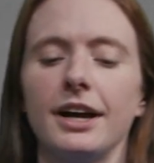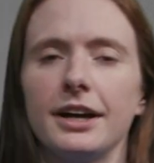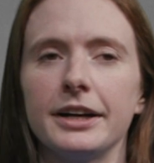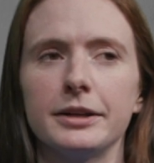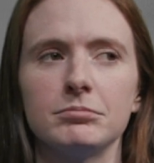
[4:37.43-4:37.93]

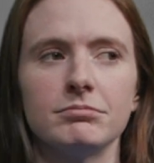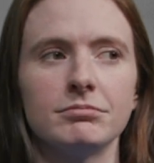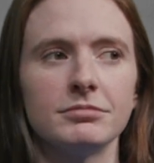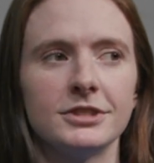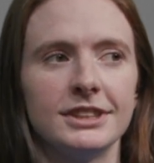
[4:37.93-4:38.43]

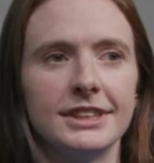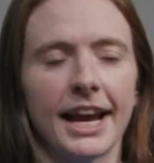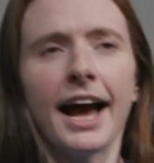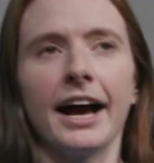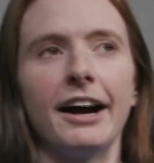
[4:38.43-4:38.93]

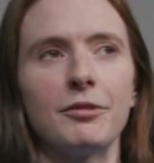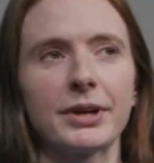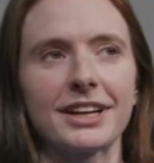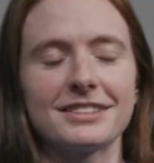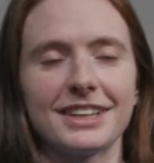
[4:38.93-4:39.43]
Yeah,
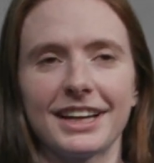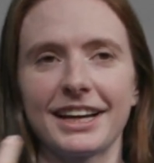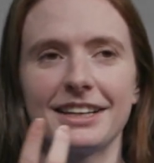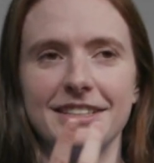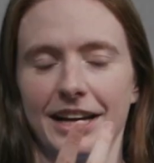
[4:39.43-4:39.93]
because then I
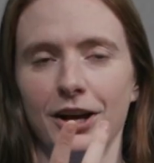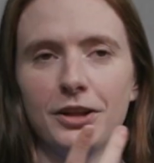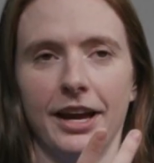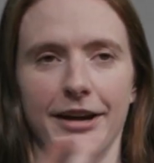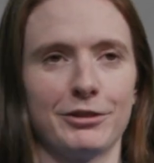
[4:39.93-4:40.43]
can
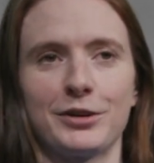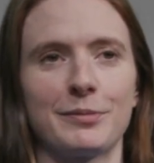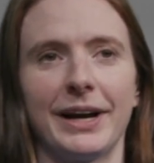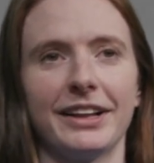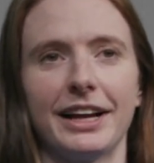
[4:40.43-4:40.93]
tell everyone
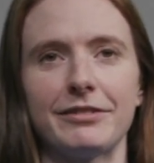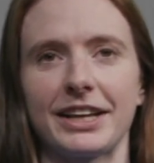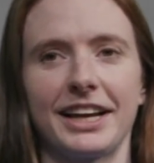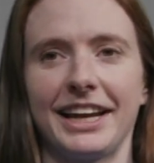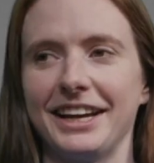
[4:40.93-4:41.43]
in my life
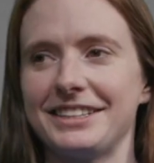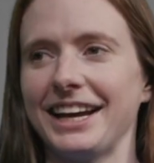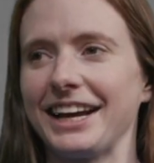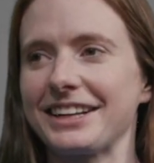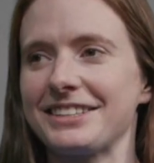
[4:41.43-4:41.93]
that I can't
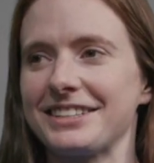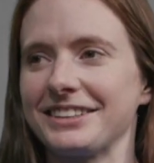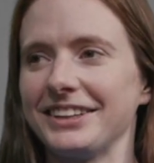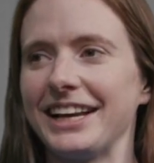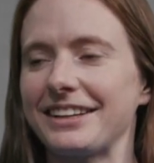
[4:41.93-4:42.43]

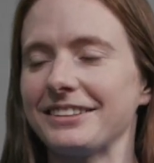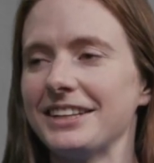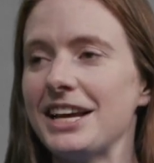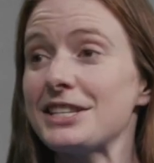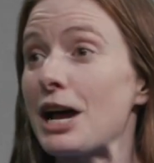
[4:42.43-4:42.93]
text. Like,
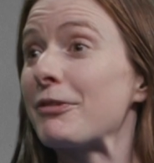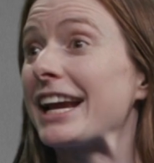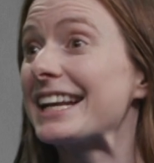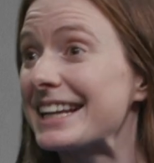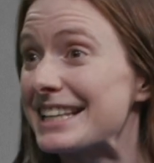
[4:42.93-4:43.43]
stop
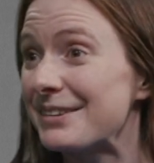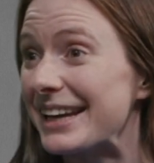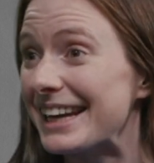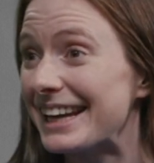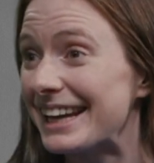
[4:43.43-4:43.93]
fucking texting
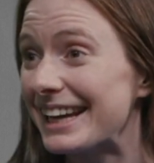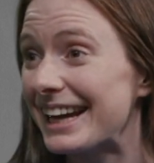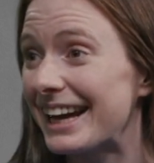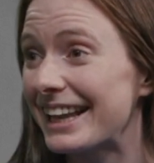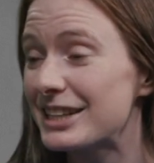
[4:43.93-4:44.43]
me!
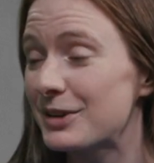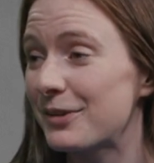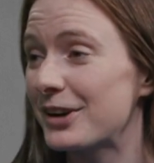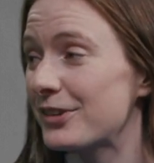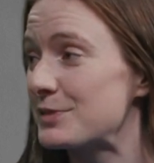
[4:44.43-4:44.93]
That's why
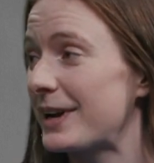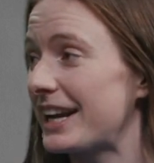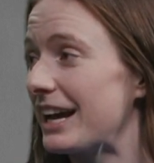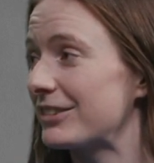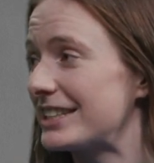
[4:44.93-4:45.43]
I want to
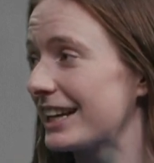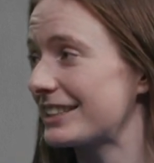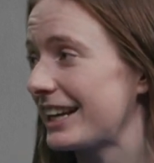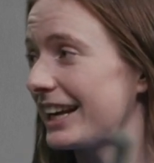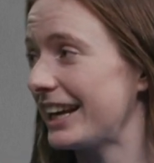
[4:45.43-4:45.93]
respond to every
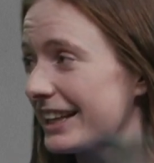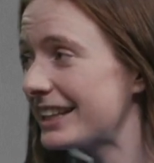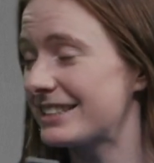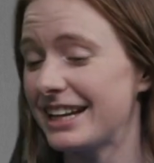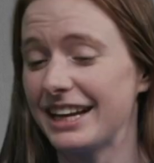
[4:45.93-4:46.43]
text that I get
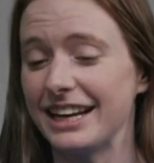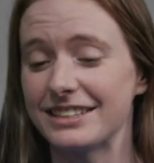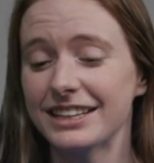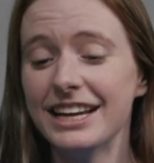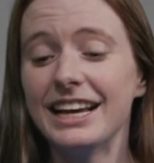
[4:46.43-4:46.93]
these
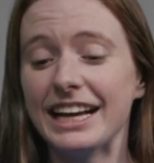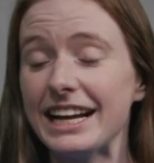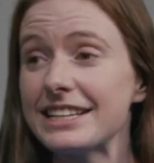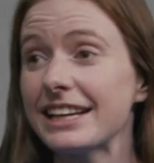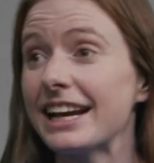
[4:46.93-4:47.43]
days.
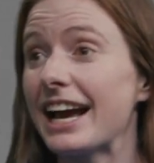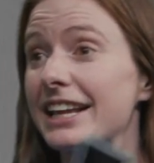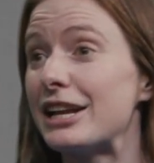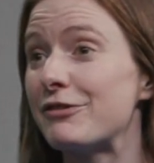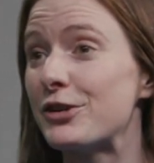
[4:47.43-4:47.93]
Easy.
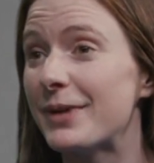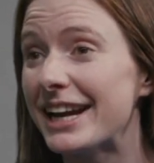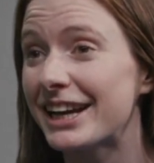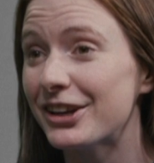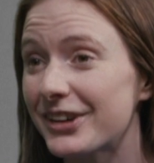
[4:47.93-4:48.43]
And then if you
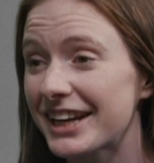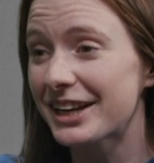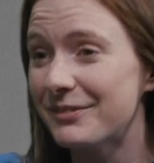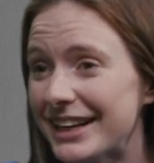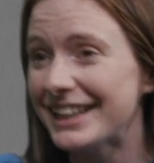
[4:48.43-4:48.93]
make it, you get
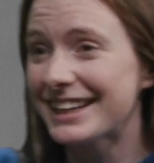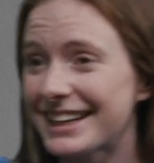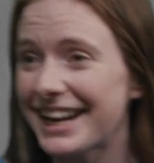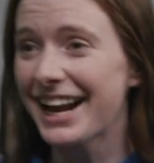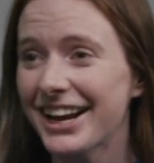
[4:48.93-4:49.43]
$1 million.